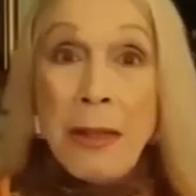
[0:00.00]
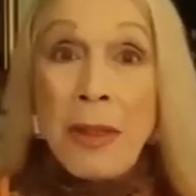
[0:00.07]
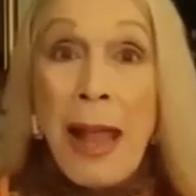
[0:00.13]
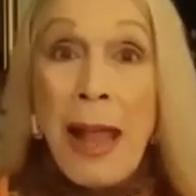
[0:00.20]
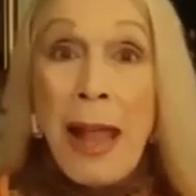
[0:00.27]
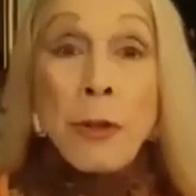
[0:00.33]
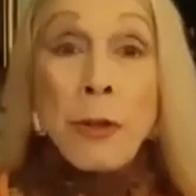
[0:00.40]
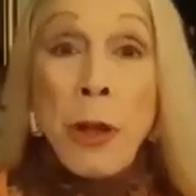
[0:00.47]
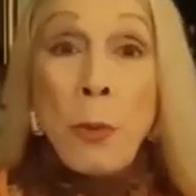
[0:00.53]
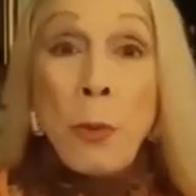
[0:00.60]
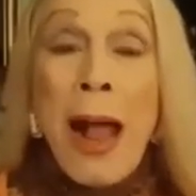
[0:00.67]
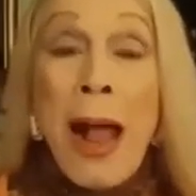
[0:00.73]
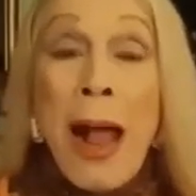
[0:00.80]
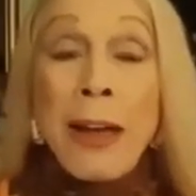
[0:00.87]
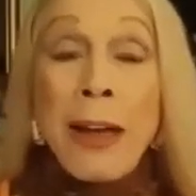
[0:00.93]
And
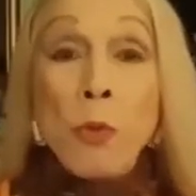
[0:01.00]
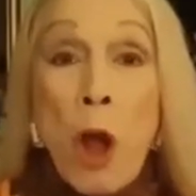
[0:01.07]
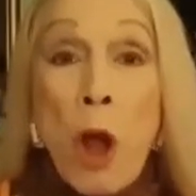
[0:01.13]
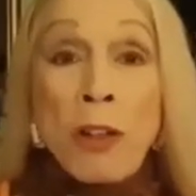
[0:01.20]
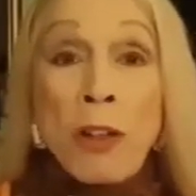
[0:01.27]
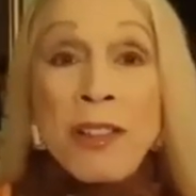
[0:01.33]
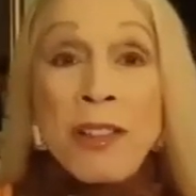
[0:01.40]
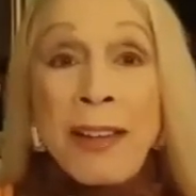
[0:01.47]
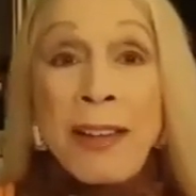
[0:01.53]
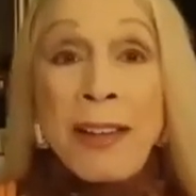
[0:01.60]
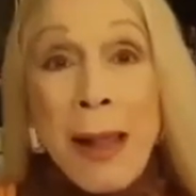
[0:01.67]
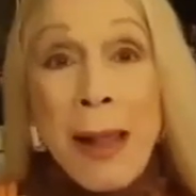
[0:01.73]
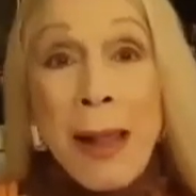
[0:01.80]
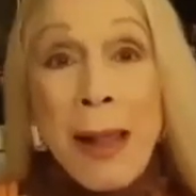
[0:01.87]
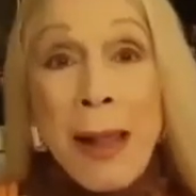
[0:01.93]
no, I do not
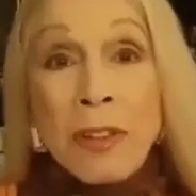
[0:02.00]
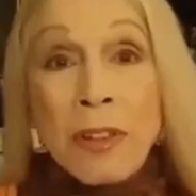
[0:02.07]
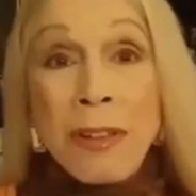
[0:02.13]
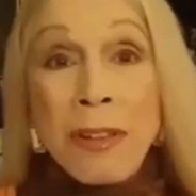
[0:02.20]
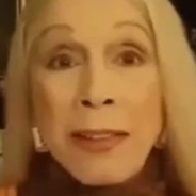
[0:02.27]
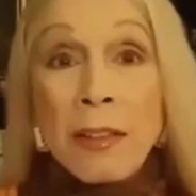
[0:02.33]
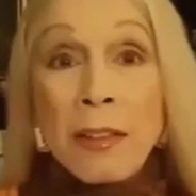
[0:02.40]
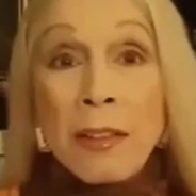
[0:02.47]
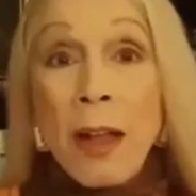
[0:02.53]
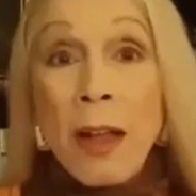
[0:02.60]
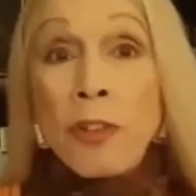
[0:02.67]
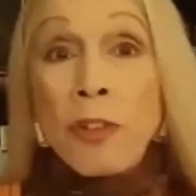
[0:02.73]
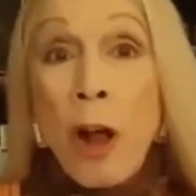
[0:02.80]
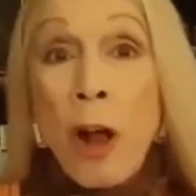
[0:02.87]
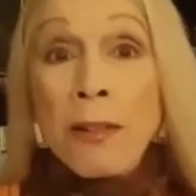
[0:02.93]
accept that a
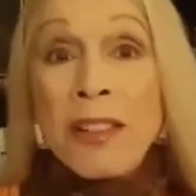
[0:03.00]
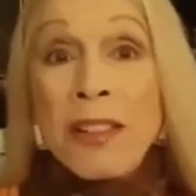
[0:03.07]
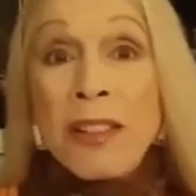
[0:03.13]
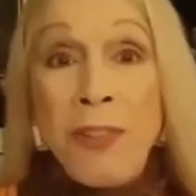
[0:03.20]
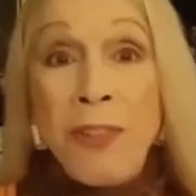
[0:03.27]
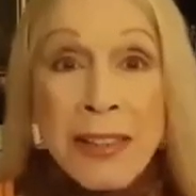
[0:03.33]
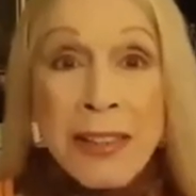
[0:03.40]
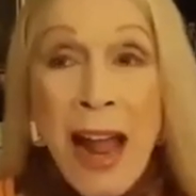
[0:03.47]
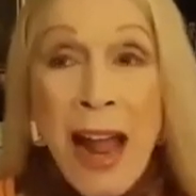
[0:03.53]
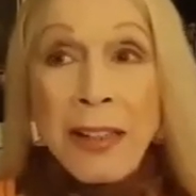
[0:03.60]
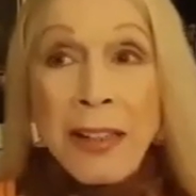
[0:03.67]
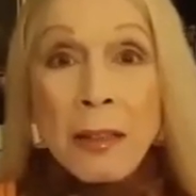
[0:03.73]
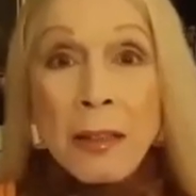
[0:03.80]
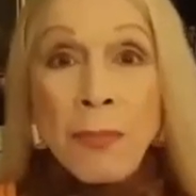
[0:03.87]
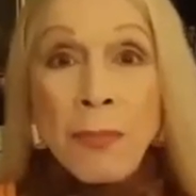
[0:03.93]

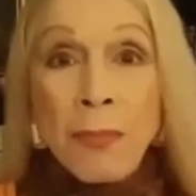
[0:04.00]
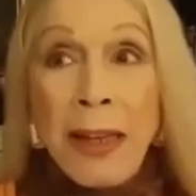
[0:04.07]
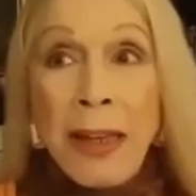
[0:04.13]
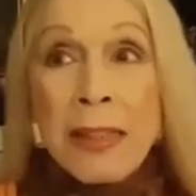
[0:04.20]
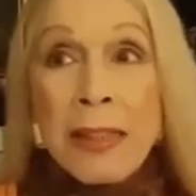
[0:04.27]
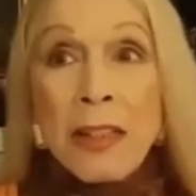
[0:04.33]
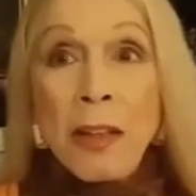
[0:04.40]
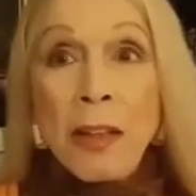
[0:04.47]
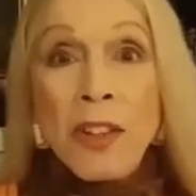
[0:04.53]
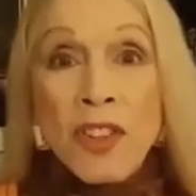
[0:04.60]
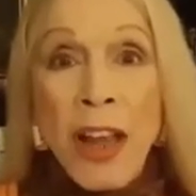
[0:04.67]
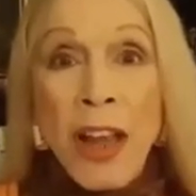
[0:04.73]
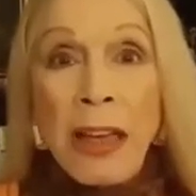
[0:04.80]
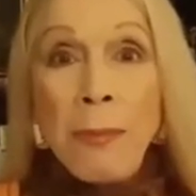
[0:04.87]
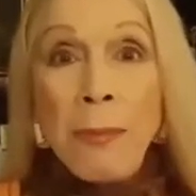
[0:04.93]
transvestite is the
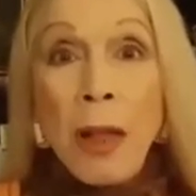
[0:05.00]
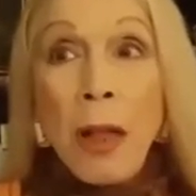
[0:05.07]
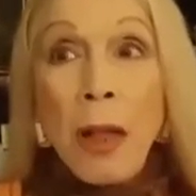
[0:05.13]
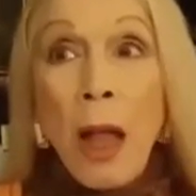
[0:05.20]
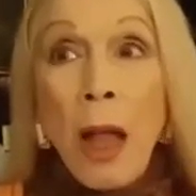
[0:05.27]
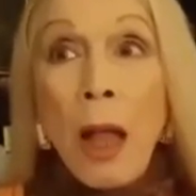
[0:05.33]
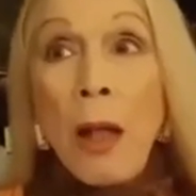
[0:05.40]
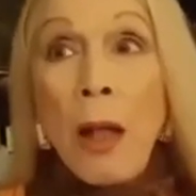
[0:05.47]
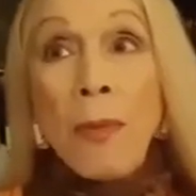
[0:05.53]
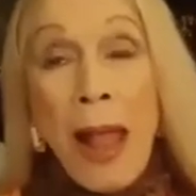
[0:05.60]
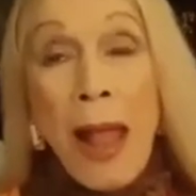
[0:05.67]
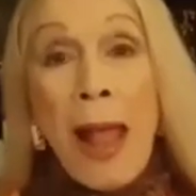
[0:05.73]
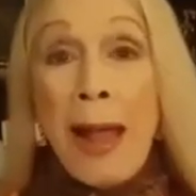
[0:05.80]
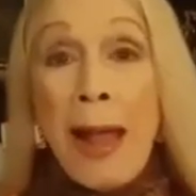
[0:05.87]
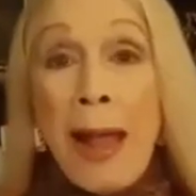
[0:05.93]
same
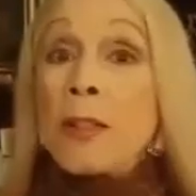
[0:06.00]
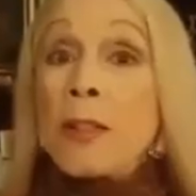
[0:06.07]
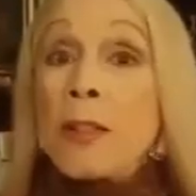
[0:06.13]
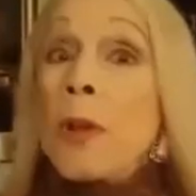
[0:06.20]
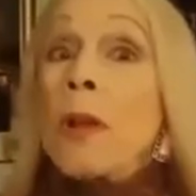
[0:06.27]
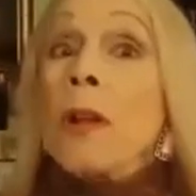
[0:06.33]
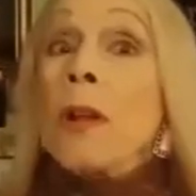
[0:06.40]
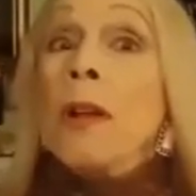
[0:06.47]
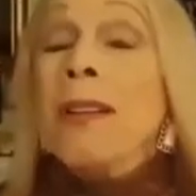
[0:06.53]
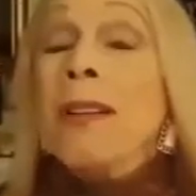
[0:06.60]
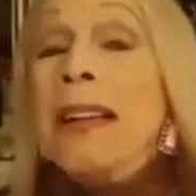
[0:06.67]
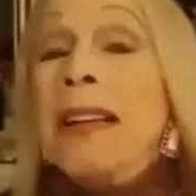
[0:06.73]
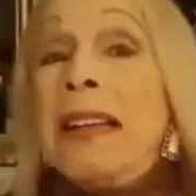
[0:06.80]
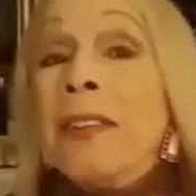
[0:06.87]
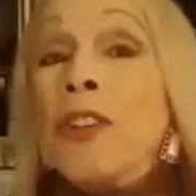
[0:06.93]
as
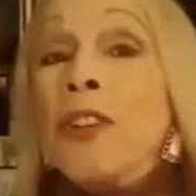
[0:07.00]
the